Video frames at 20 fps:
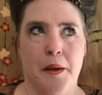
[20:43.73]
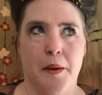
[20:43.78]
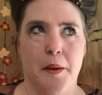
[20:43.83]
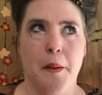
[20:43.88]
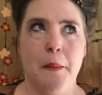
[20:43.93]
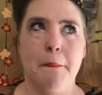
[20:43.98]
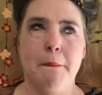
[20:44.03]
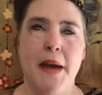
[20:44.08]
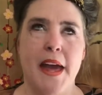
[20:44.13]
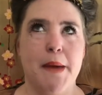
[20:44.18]

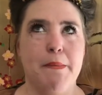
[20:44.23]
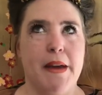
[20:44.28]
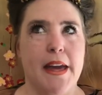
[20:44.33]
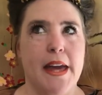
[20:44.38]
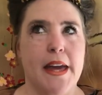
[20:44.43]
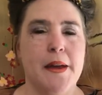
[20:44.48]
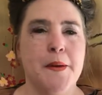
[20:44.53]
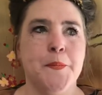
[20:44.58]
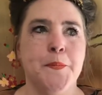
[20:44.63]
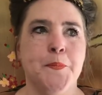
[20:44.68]

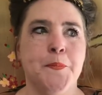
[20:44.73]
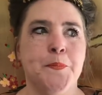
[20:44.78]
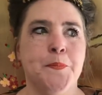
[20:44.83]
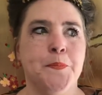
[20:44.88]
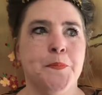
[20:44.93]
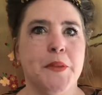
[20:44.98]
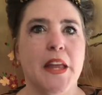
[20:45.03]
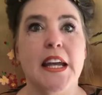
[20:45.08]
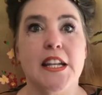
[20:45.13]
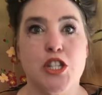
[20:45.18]
Maybe
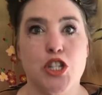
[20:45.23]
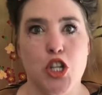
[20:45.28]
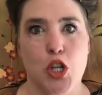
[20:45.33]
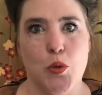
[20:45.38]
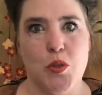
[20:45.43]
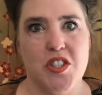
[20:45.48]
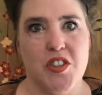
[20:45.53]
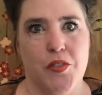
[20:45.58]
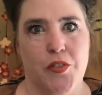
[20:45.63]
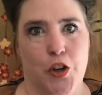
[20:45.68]
it's
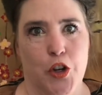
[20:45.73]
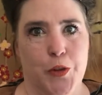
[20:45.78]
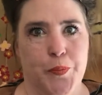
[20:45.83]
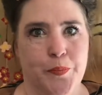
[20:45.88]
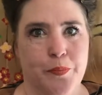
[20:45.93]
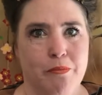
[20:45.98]
Lucifer."